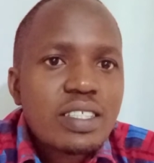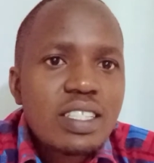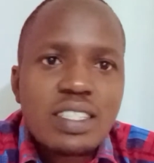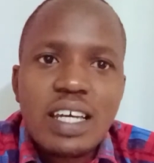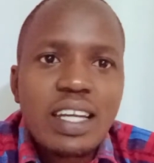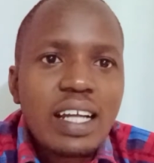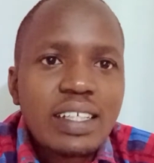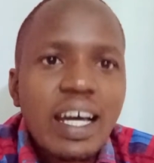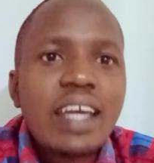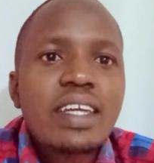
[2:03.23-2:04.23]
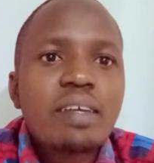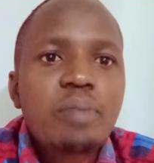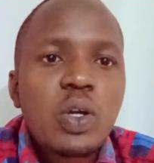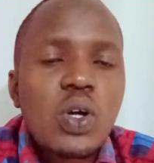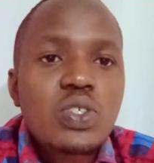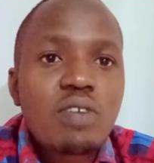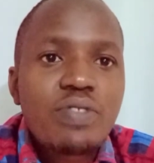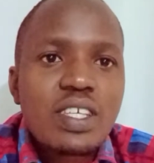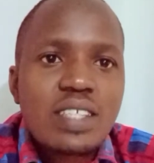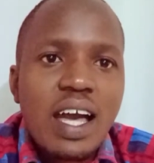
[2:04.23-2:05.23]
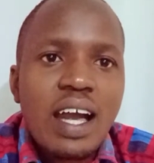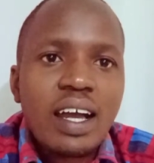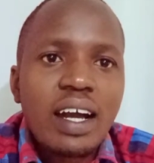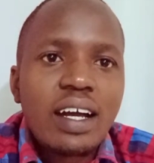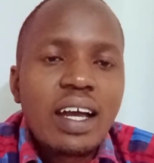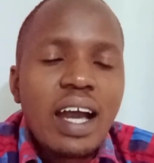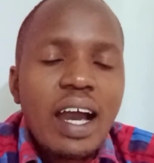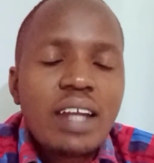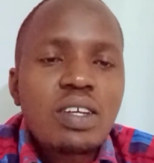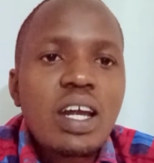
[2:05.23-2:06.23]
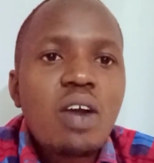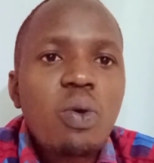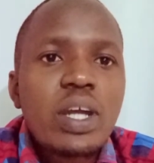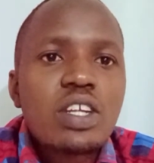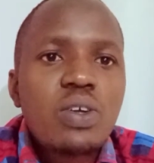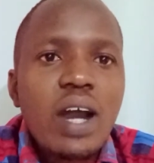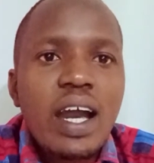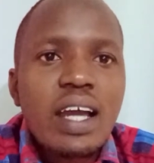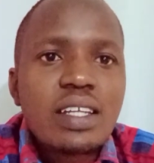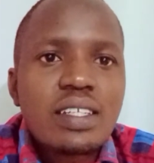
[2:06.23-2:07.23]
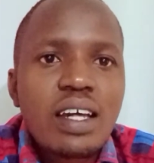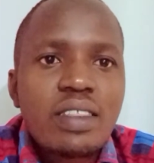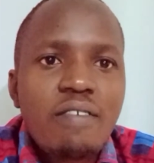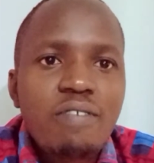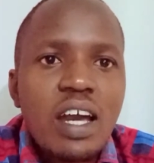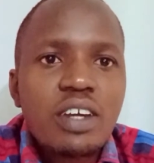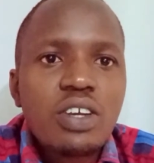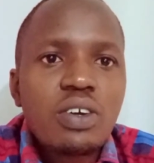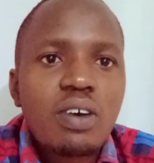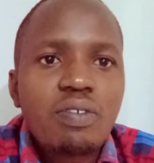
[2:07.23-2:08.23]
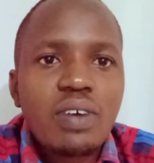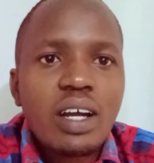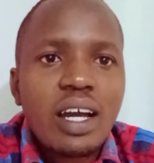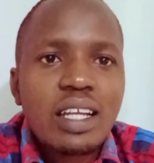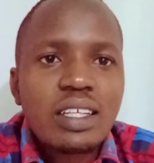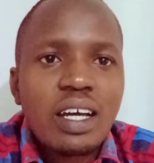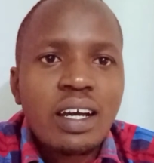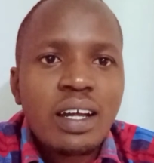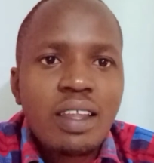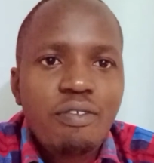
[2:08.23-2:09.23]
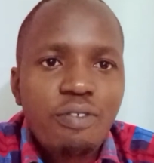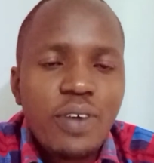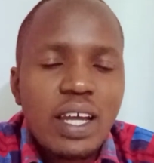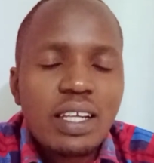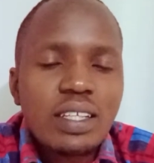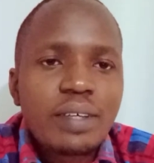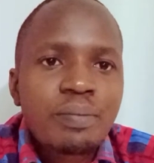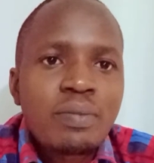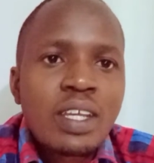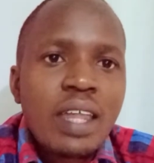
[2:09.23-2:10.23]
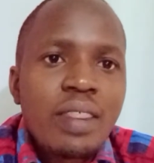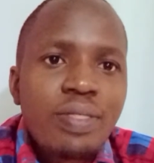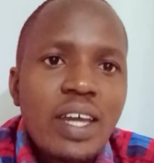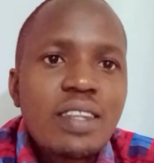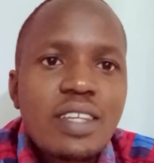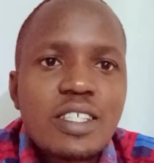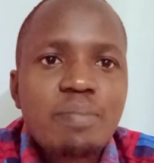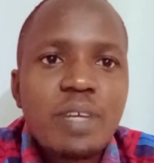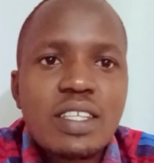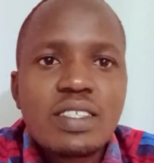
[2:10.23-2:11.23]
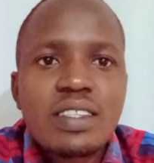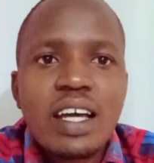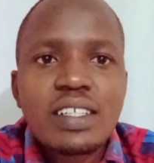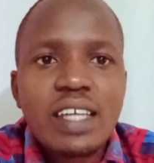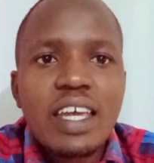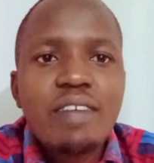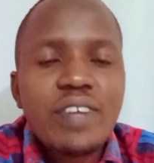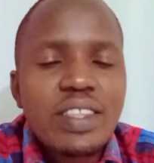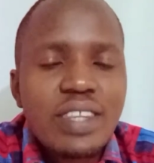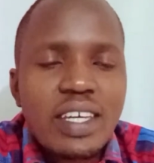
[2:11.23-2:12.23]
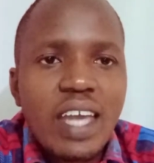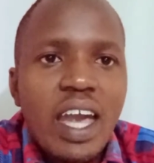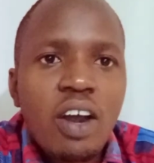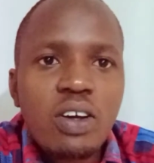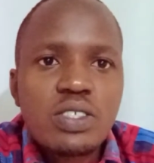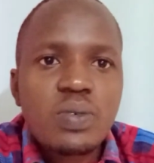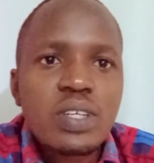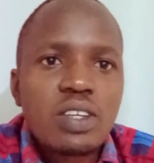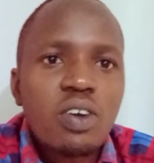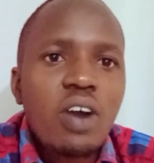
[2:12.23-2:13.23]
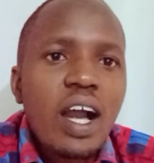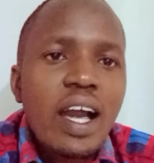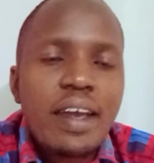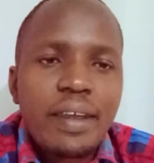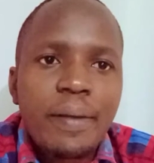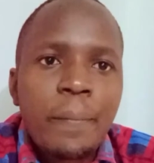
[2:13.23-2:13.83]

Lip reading: Children are dying because of this anger. And now when you add the value of the fuel, then this means that everything else will go high